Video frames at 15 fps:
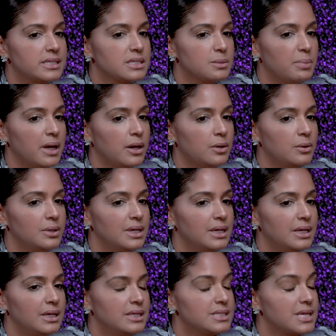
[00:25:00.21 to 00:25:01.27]
It's about
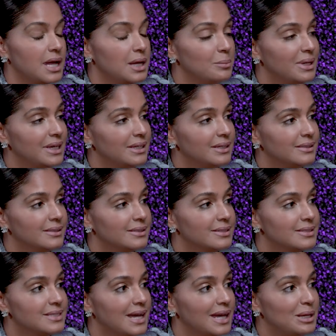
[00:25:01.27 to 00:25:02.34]
timing.
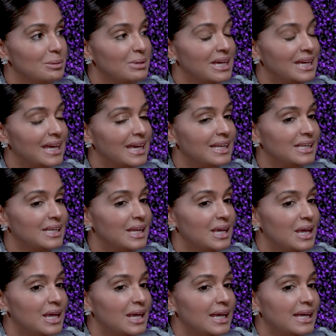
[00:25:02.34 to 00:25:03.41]
And
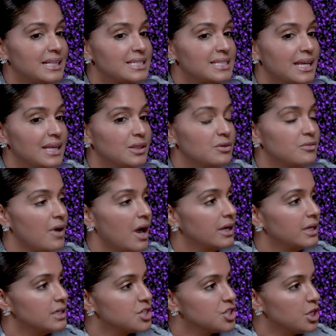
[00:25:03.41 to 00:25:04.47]
it's like the
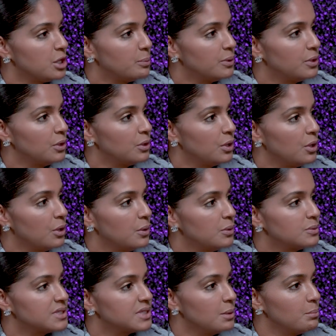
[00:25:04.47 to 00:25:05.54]
rocket ship,
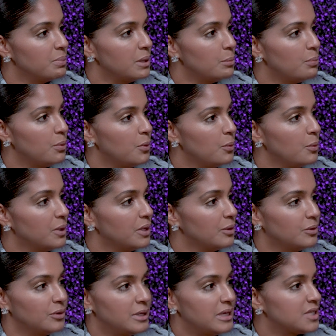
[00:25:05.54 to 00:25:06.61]
some people,
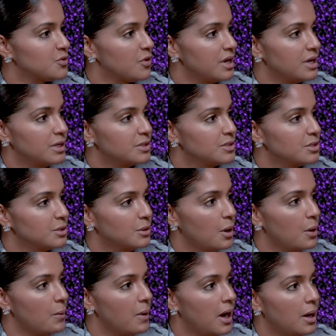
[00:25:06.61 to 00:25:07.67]
when it's ready to
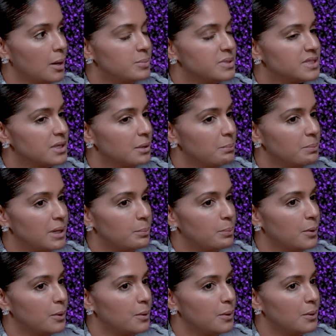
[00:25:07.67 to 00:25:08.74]
go up, some
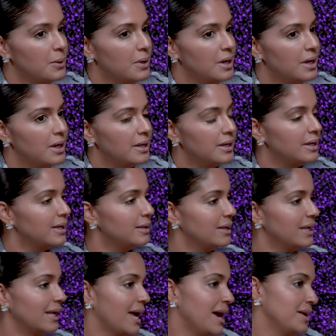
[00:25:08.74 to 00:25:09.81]
people, it
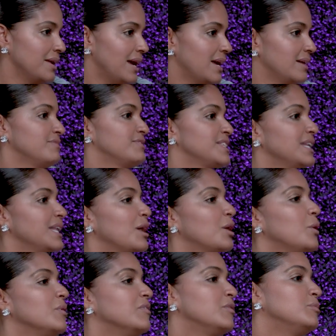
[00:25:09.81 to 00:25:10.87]
kind of have to let
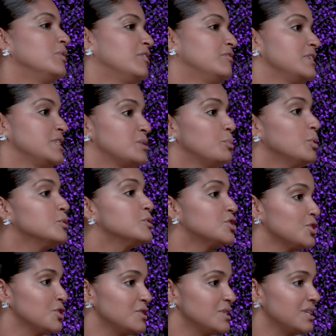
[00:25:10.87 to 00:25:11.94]
go of its
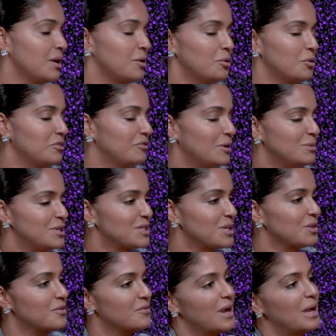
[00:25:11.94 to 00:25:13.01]
boosters. I don't know if I'm
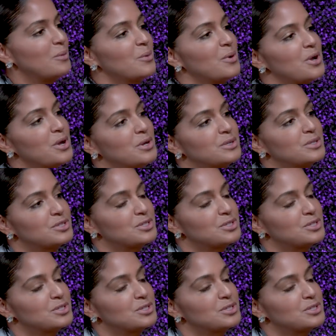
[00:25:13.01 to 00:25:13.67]
using the right word.